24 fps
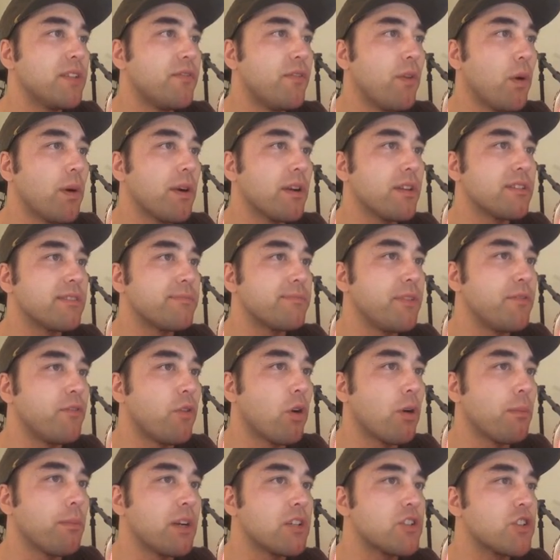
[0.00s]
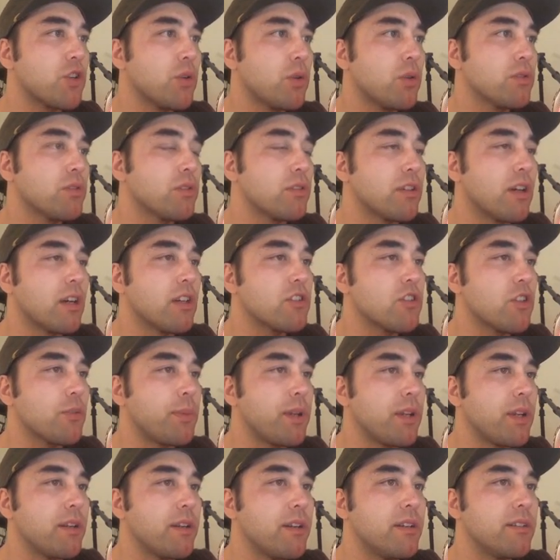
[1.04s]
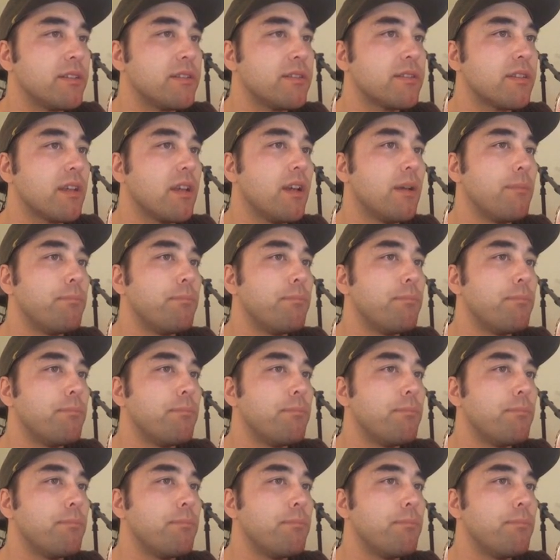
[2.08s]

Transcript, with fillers: forests before much colder tundra periods